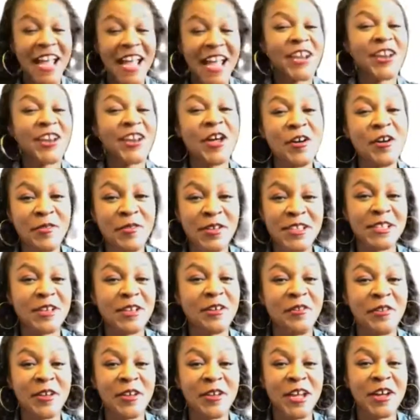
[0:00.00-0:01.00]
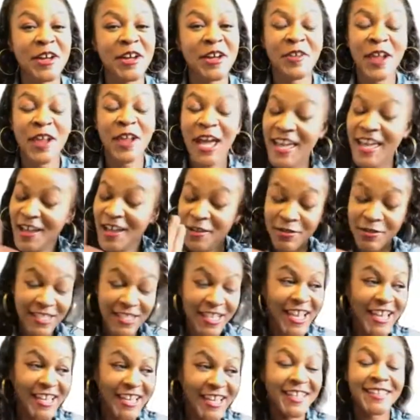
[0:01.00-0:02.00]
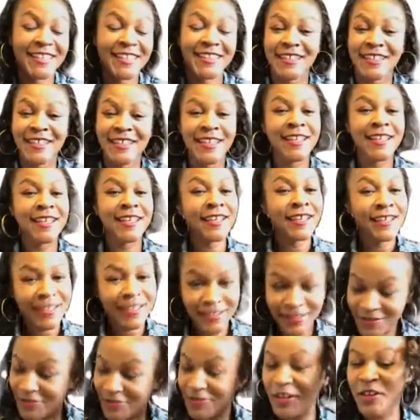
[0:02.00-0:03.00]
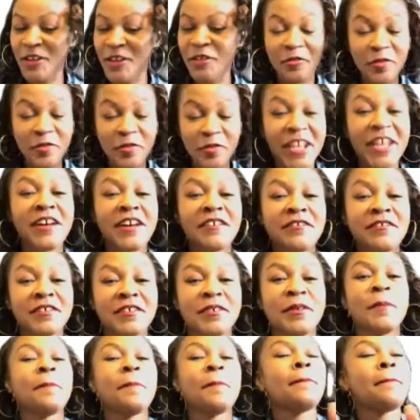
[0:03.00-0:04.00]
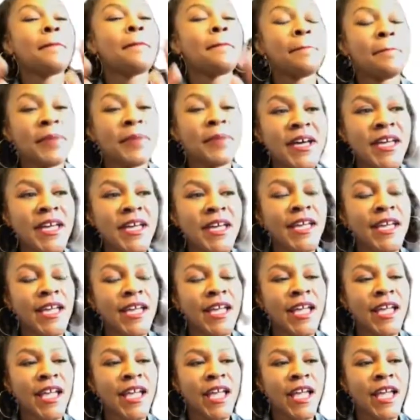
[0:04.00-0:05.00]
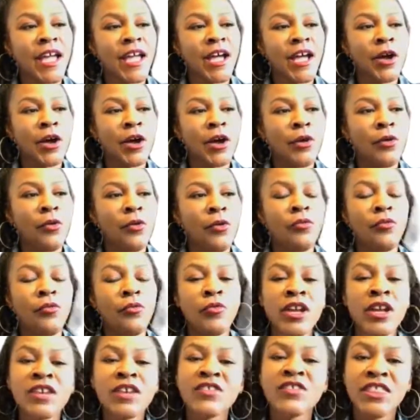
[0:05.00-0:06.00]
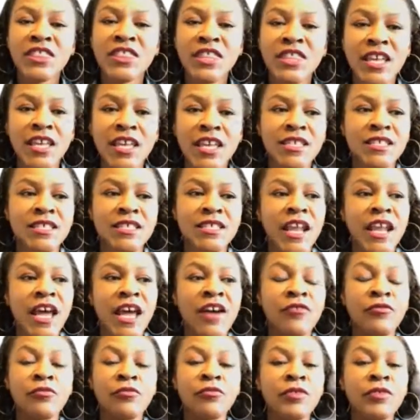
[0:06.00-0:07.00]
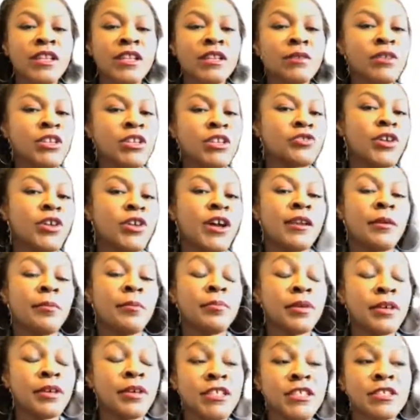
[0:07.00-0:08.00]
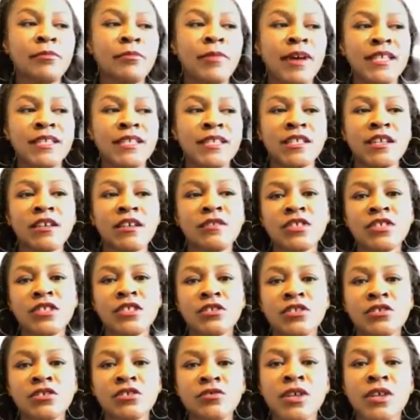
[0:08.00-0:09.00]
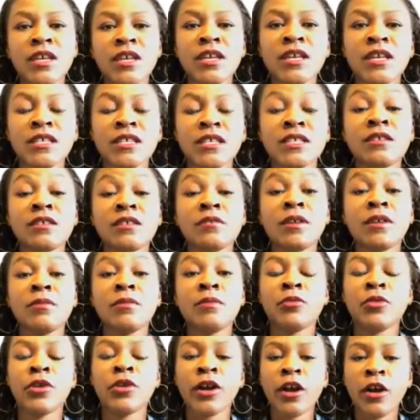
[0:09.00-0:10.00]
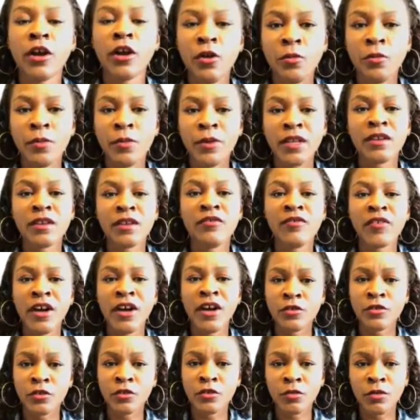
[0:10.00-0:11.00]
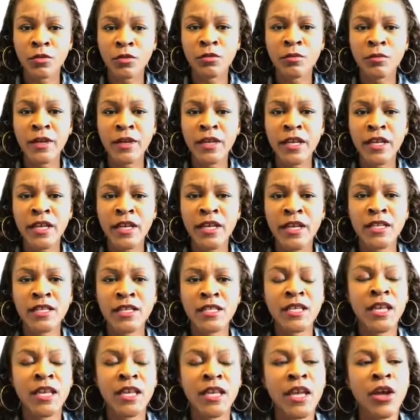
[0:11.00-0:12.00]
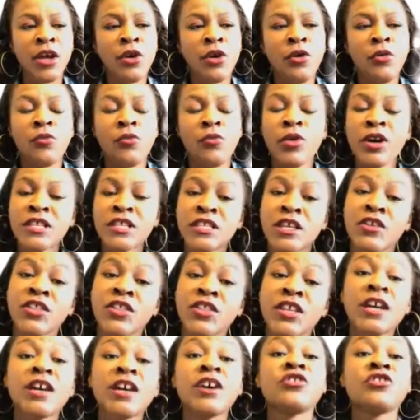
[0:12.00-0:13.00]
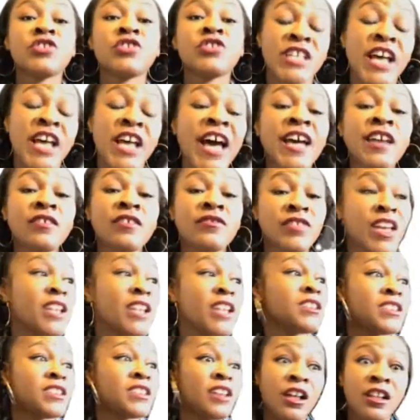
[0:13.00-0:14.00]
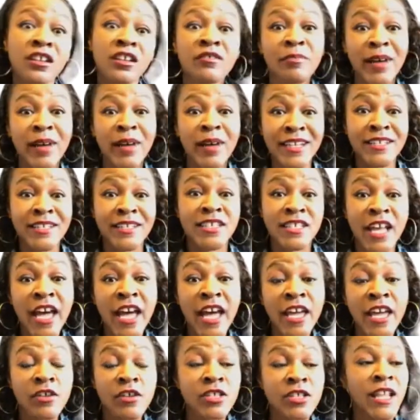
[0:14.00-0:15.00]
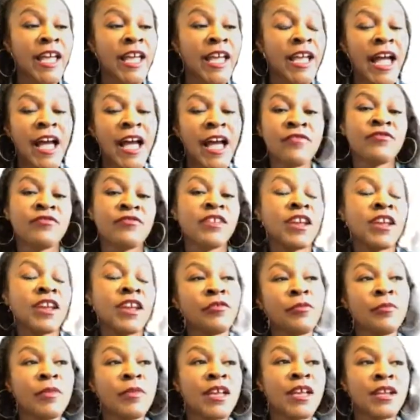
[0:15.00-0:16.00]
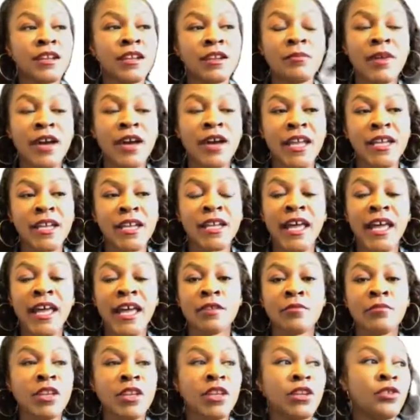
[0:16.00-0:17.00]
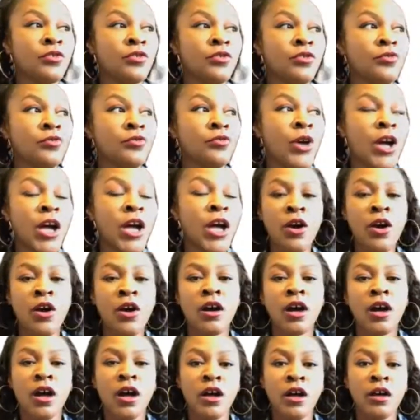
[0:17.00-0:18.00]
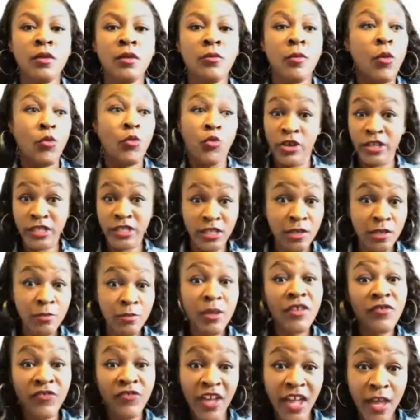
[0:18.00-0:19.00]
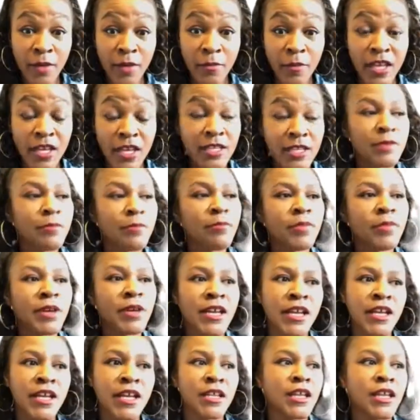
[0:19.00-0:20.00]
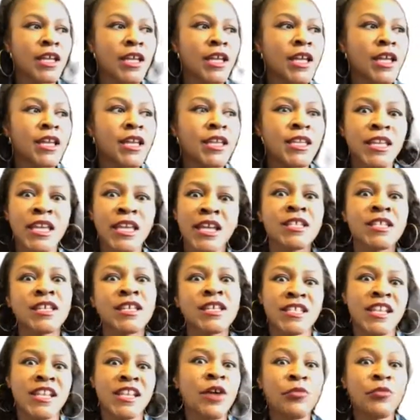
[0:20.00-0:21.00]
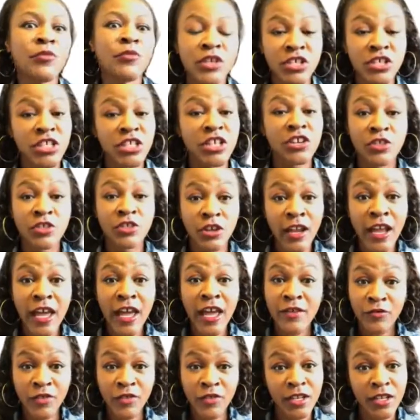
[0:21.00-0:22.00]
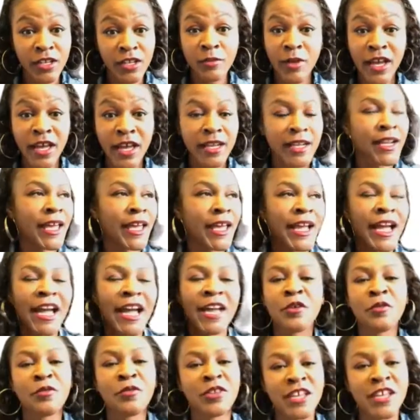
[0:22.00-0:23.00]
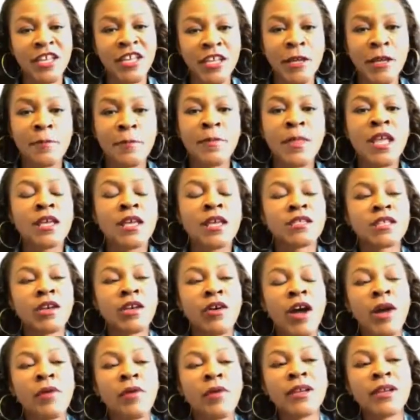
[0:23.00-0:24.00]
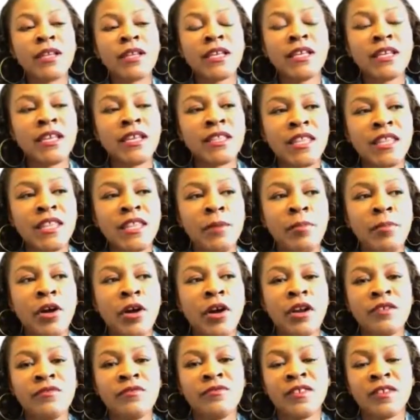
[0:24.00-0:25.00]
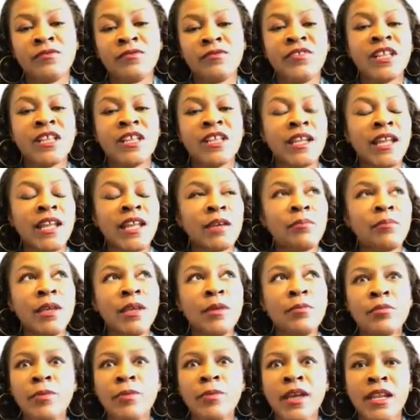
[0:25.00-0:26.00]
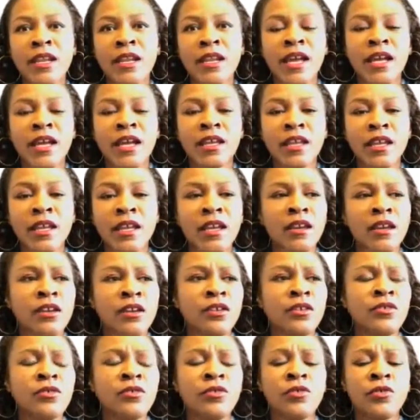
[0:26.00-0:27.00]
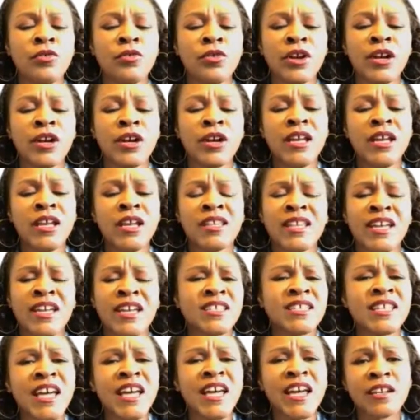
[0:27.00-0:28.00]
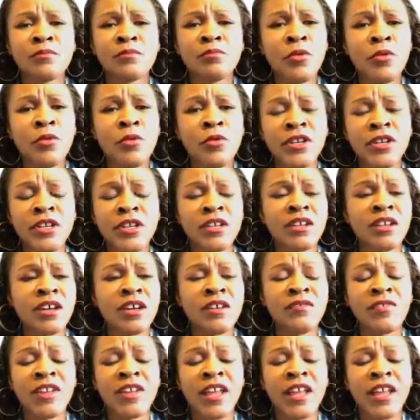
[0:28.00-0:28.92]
I know what's going on. I ain't gonna say nothing, whatever. But one of the things that I've really been trying to push myself to do is to be more open and vulnerable, because what's on the other side of that is all of my desires. Like I've never met anybody like me who wants to be famous, but yet does not want to share their life with anybody. Like I don't get it. So I really get that part of feeling like people may not care or that it's not important enough.